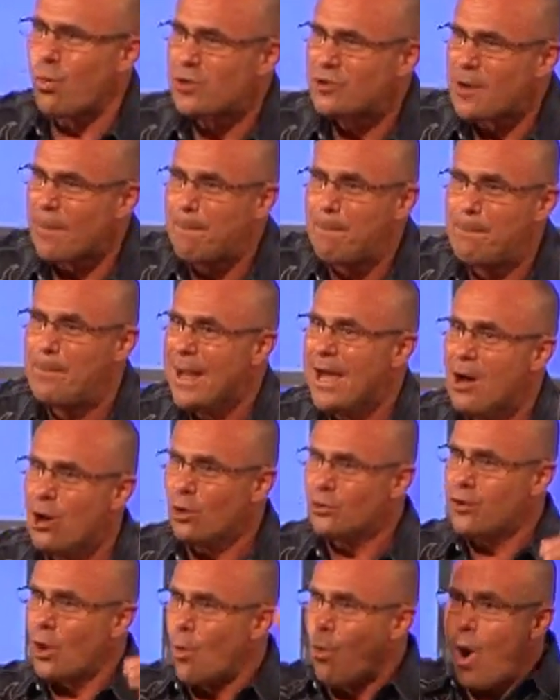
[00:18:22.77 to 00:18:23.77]

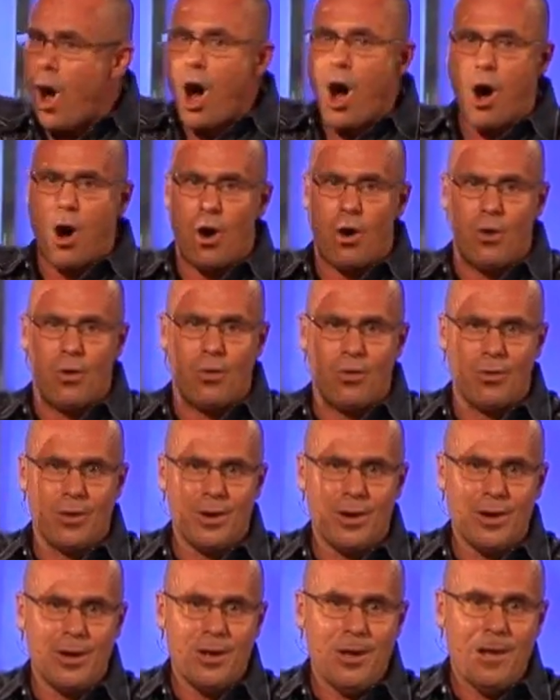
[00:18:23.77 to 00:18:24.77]
build a wall
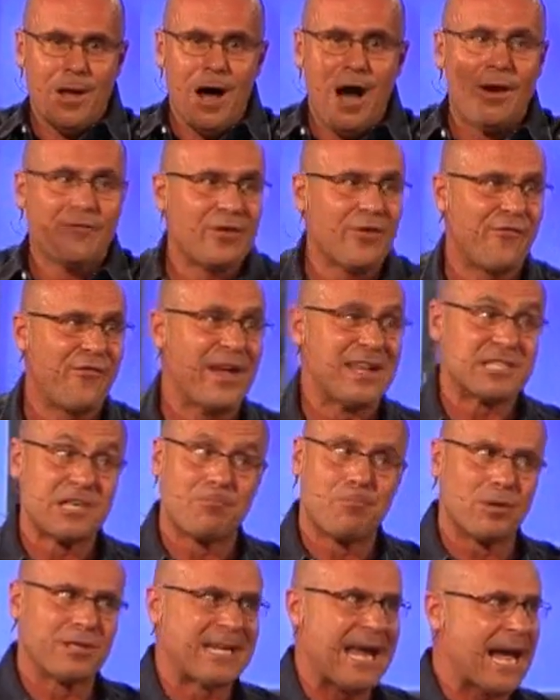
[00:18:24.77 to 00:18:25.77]
of
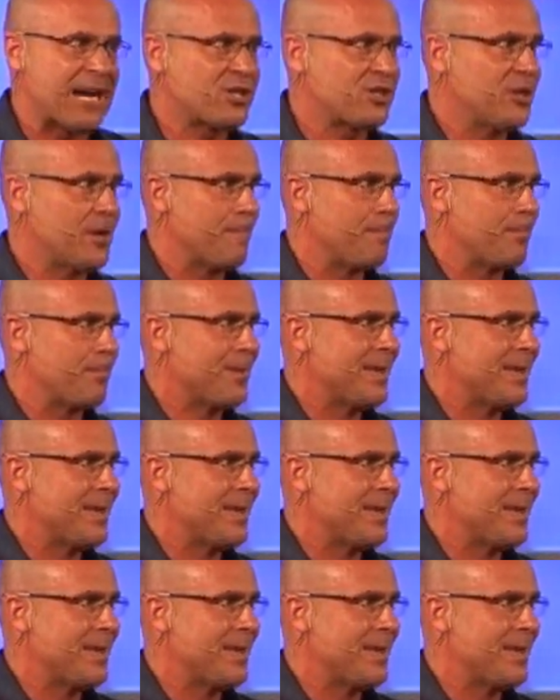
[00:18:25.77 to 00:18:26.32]
defensive protection